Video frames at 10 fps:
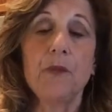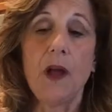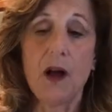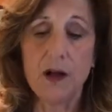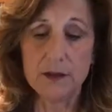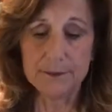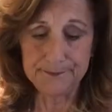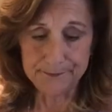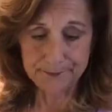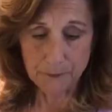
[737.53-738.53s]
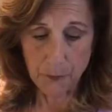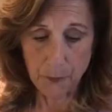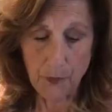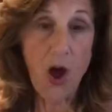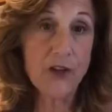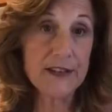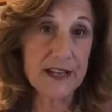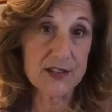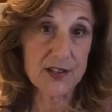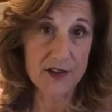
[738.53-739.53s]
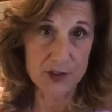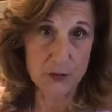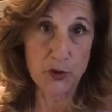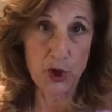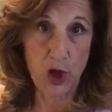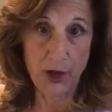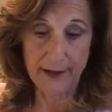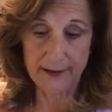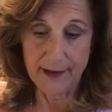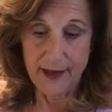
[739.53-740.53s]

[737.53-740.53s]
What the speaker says: hollandaise sauce to put on it.